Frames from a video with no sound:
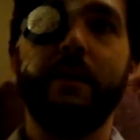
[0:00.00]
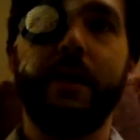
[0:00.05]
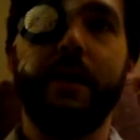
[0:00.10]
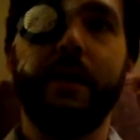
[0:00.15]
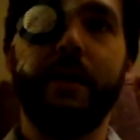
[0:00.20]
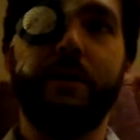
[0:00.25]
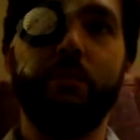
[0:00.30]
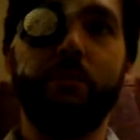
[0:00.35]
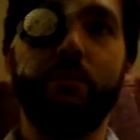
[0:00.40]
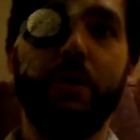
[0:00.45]

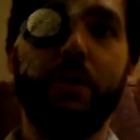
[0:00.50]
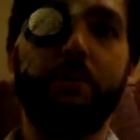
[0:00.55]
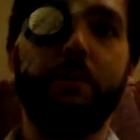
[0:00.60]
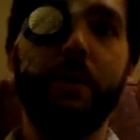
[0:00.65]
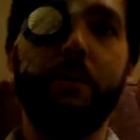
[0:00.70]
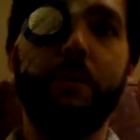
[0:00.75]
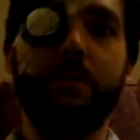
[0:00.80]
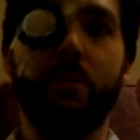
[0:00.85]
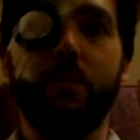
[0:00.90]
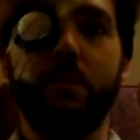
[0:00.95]
and when
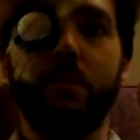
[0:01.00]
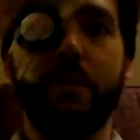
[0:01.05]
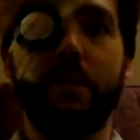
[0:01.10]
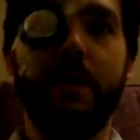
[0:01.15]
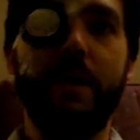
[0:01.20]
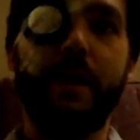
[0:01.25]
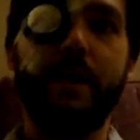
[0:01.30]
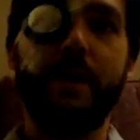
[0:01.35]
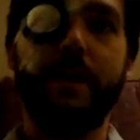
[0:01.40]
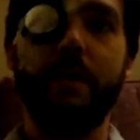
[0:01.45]
people were
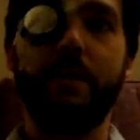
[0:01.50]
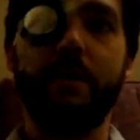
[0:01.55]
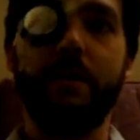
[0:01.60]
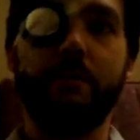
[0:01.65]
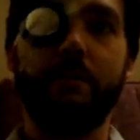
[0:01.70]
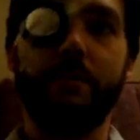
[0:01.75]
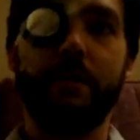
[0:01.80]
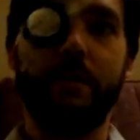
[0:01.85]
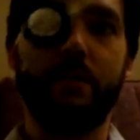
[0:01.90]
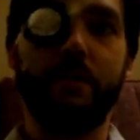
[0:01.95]
there
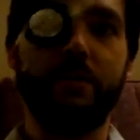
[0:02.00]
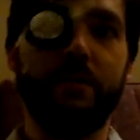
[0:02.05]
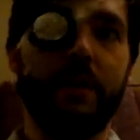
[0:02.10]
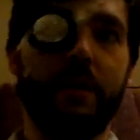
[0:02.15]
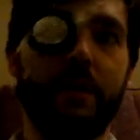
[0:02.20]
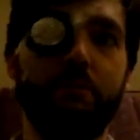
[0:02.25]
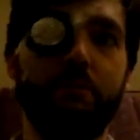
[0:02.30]
was like a